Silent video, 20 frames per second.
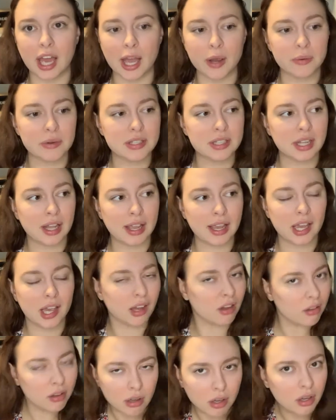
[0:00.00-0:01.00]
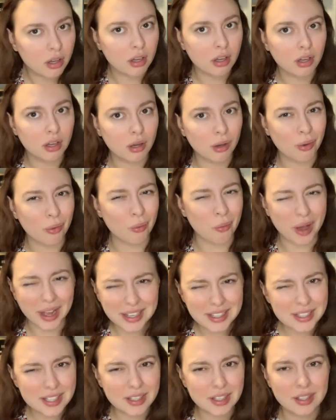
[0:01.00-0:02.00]
I was like,
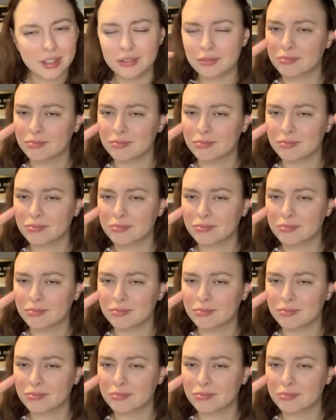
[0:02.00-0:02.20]
what?